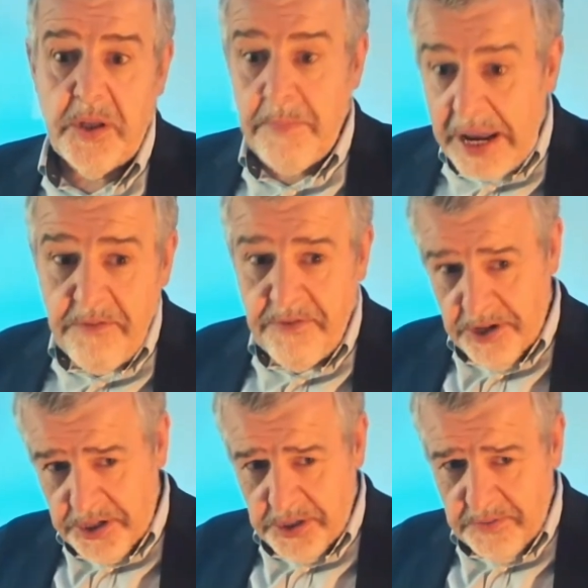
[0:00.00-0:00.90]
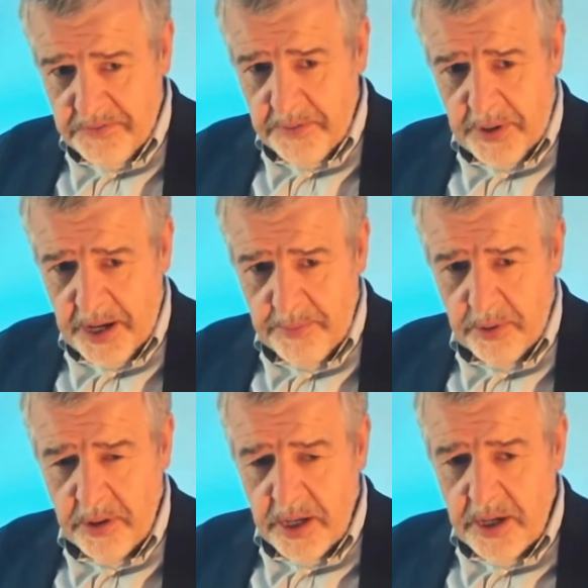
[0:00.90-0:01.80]
many versions of the
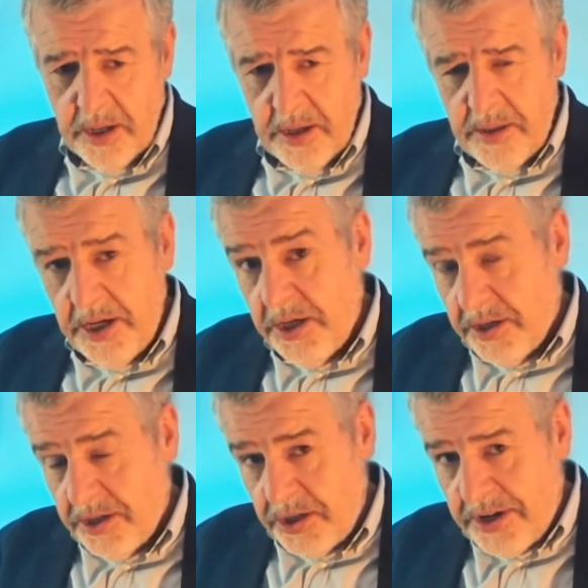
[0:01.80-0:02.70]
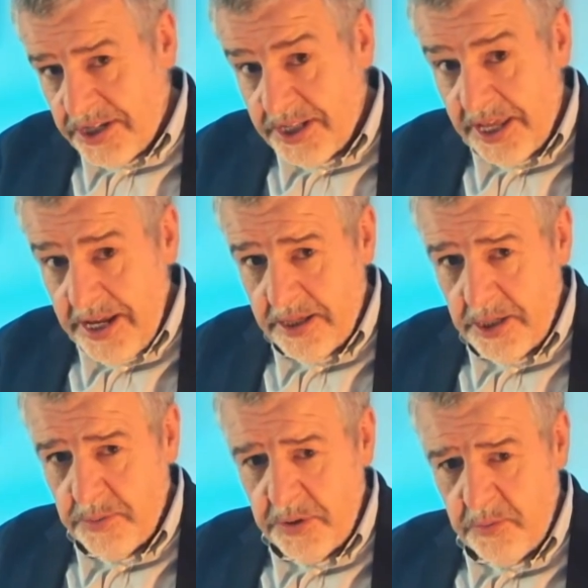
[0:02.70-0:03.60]
Bible, they translate
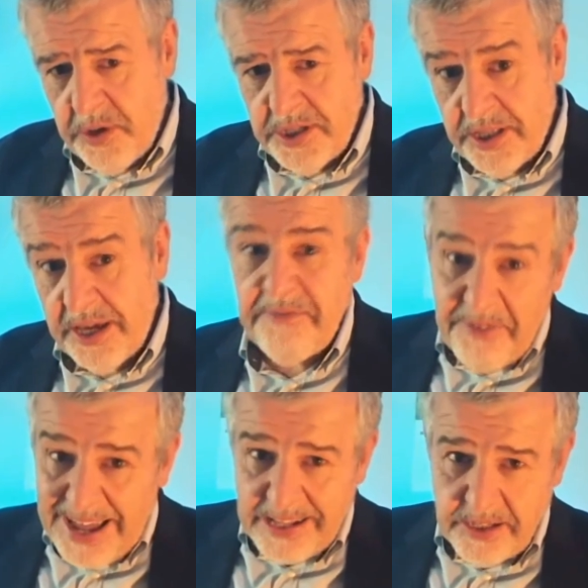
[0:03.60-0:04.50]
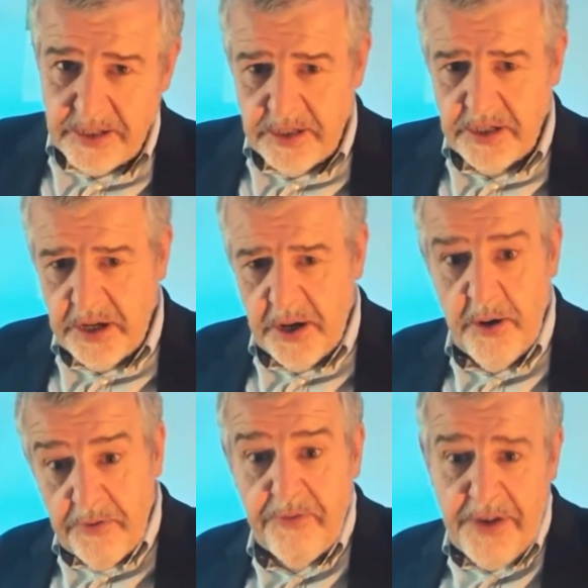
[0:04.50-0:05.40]
these with words like fat and
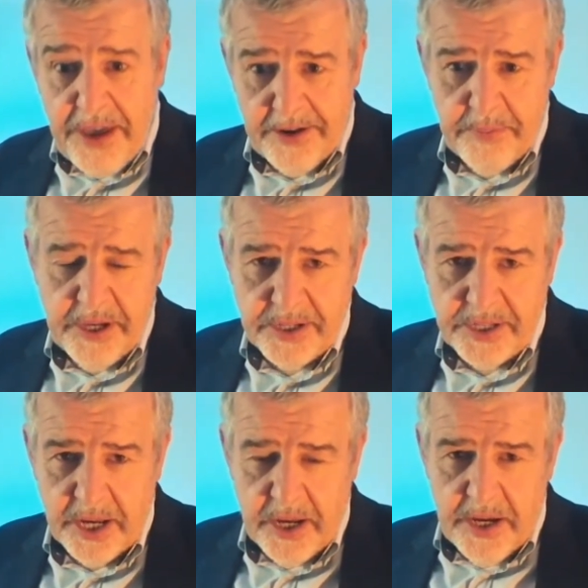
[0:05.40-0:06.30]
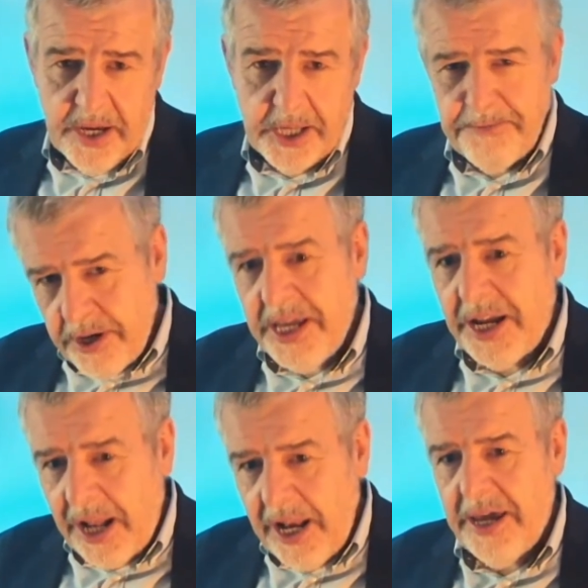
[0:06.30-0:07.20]
overfed, because it's pretty
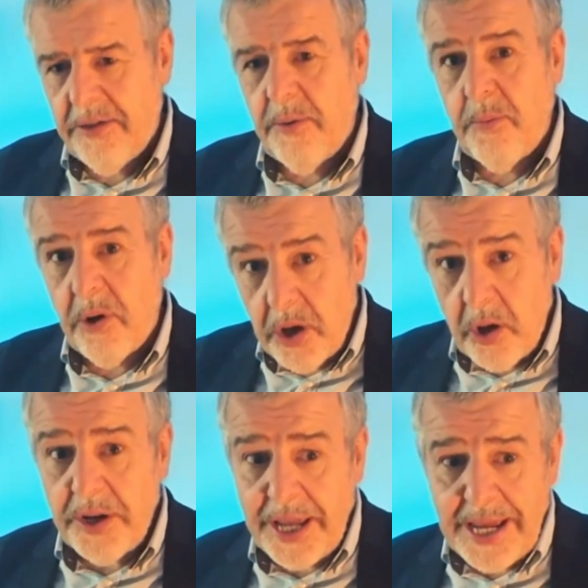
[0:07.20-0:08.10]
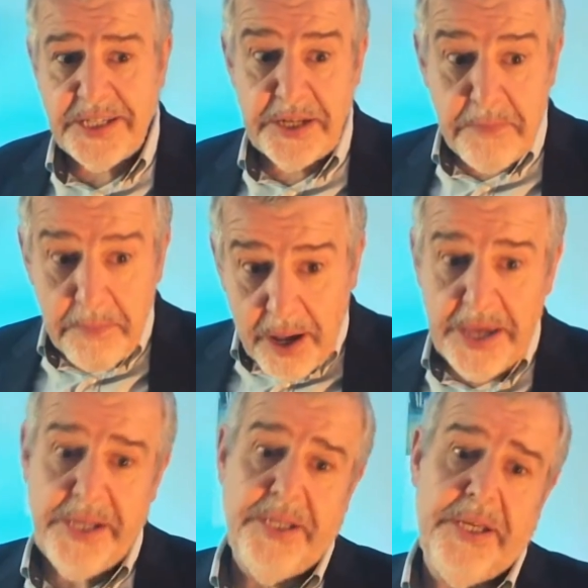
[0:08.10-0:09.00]
clear that what God has in
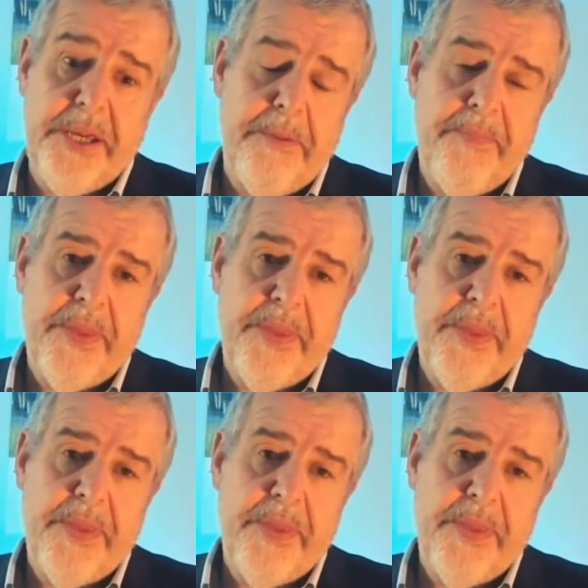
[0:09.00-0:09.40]
mind here